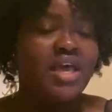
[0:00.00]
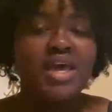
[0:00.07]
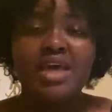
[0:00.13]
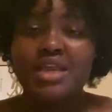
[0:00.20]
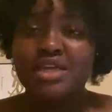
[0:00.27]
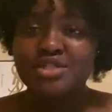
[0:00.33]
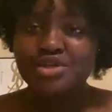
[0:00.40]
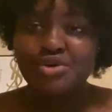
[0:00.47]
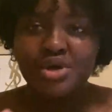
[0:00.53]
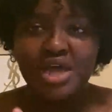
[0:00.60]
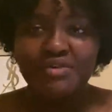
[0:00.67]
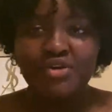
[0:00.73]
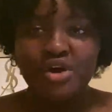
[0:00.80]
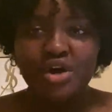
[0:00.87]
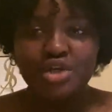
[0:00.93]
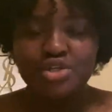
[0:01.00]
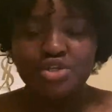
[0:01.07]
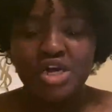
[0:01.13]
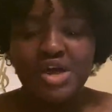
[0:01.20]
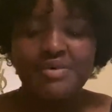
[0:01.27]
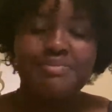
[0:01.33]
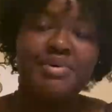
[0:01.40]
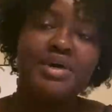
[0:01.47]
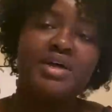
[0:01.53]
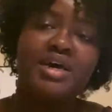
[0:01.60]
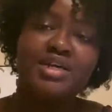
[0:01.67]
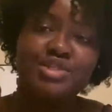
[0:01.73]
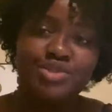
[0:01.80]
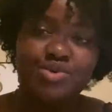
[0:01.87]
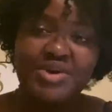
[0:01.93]
and I don't have a hard drive, but I
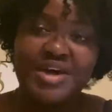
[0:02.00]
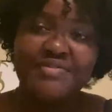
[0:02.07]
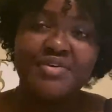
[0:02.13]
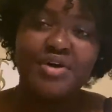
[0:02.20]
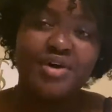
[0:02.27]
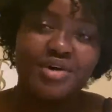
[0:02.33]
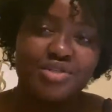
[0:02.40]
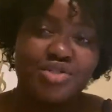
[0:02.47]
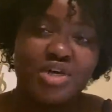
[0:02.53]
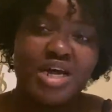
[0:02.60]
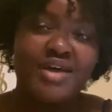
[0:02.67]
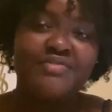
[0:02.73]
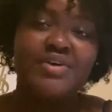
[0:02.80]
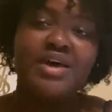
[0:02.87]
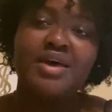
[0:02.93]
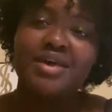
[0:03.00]
do have a hard drive